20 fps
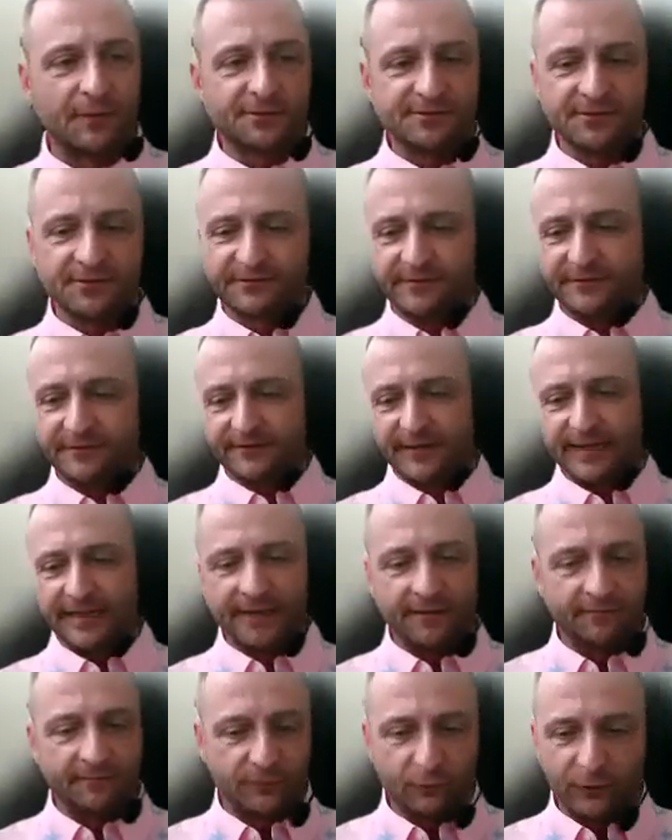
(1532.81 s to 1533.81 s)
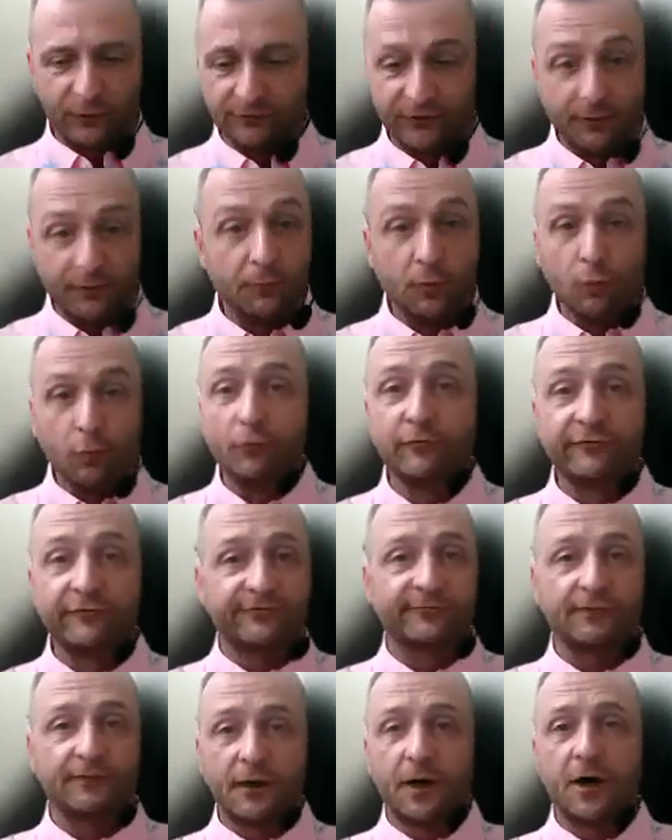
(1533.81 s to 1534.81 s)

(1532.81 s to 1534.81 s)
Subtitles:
Most of the time, we remove